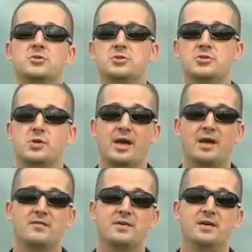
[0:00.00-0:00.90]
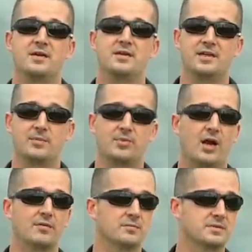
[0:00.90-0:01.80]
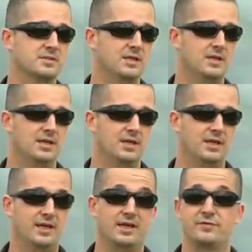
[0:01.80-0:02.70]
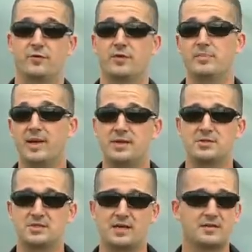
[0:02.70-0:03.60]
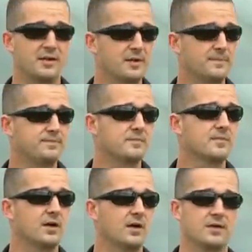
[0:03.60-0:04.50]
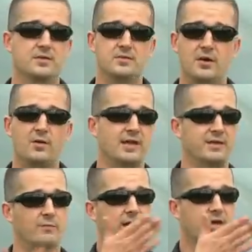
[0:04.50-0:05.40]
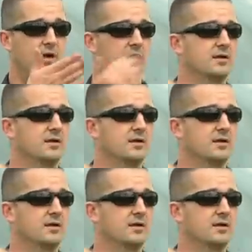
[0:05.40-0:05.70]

should you have any problems. And for any patrons out there, uh, you know I give away a one